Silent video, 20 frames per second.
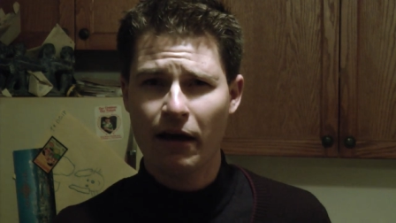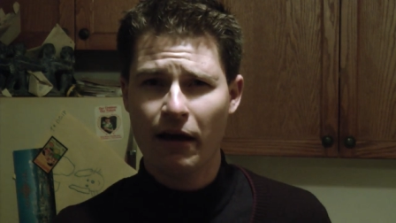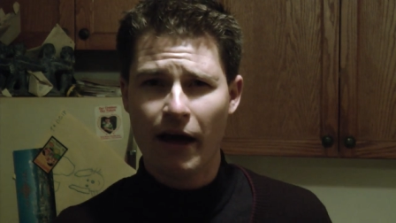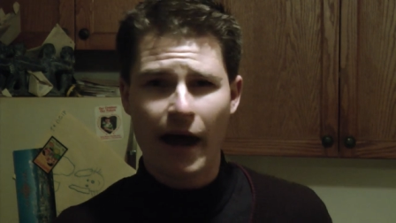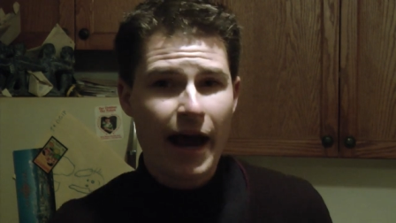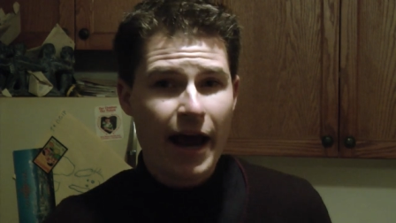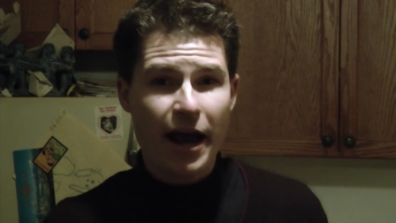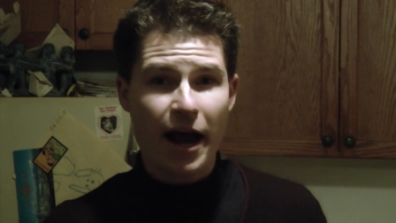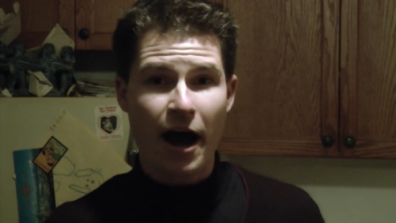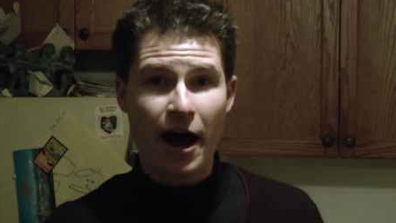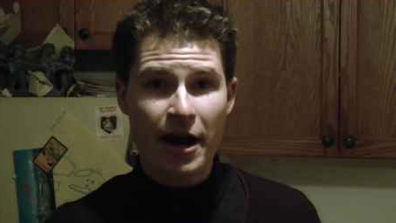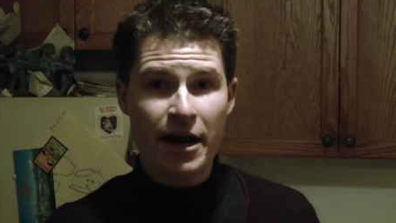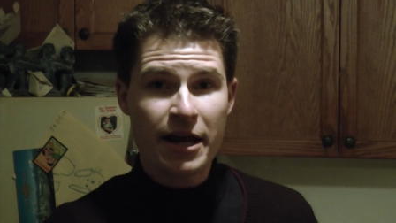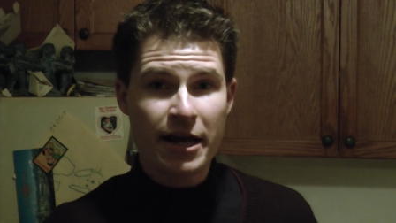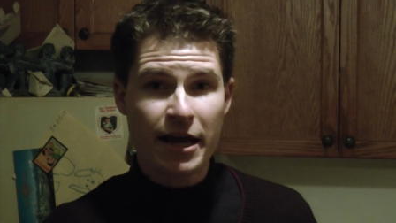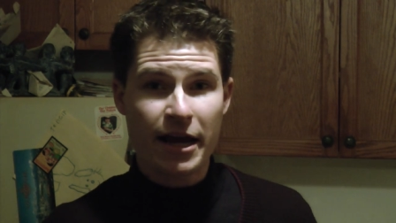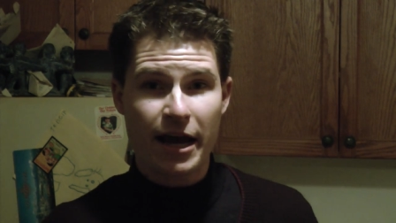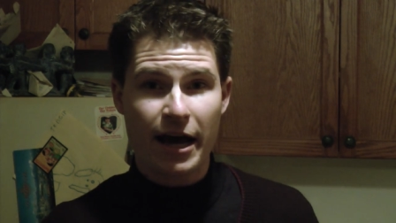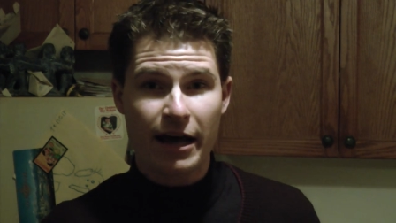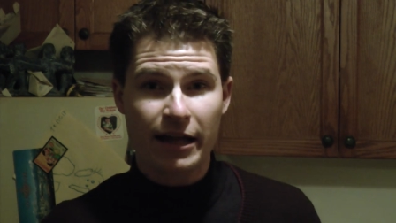Hey
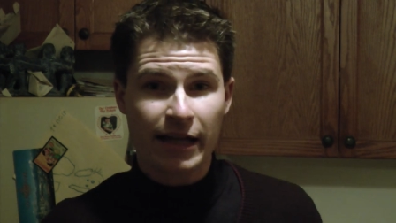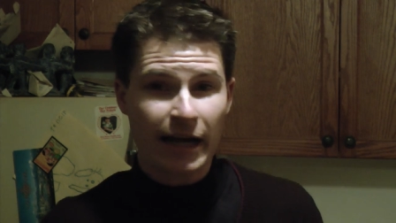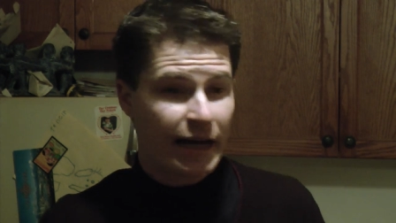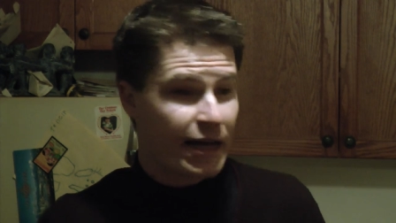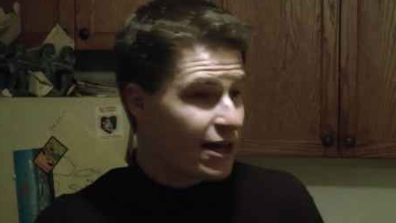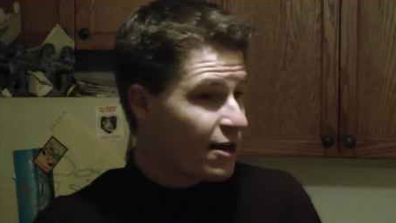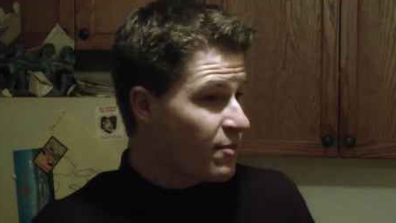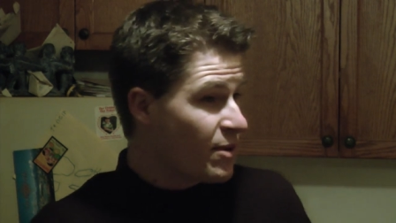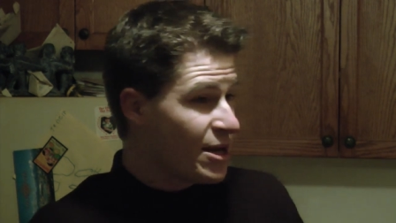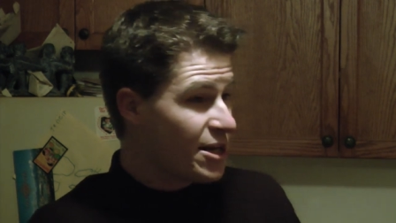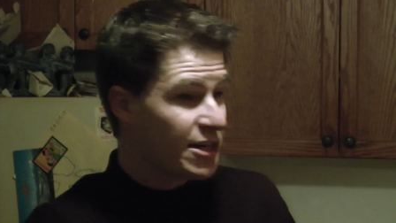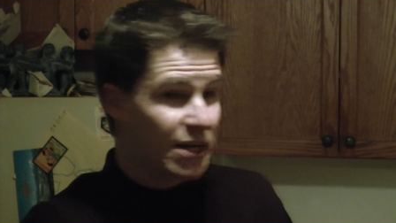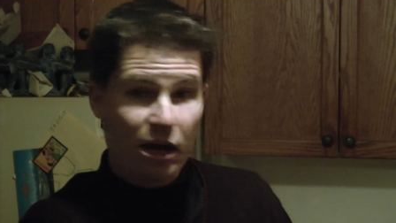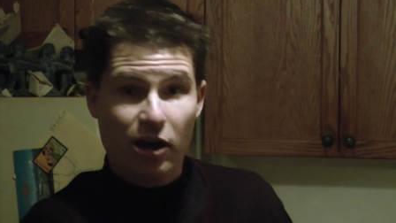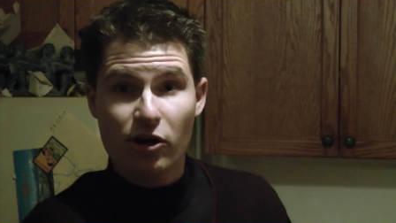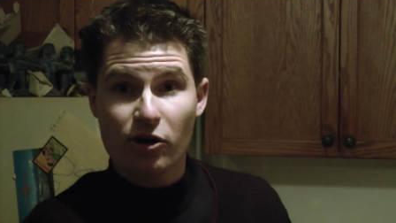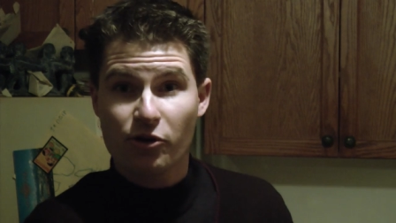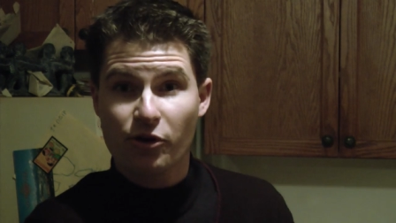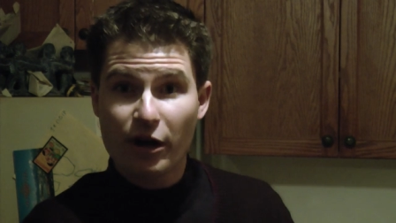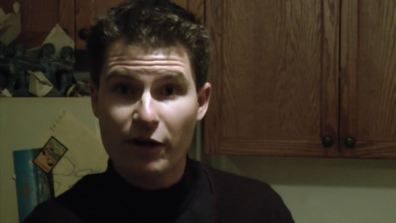honey, I'd like you to meet
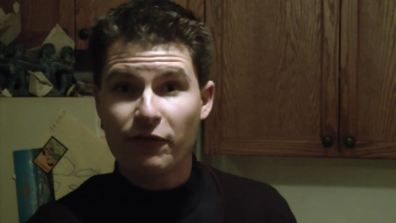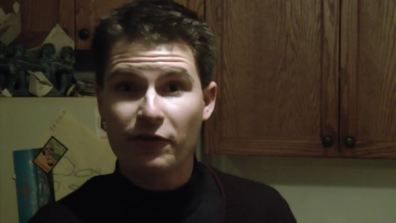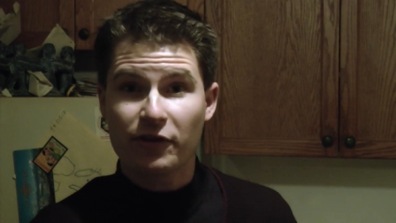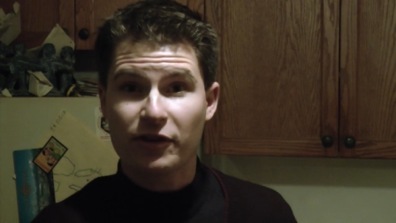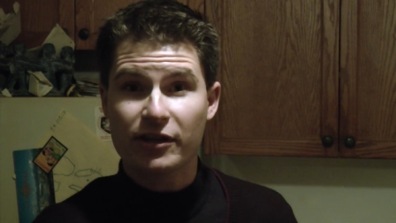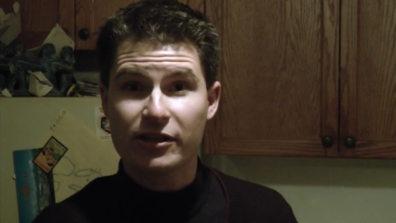Del Griffith.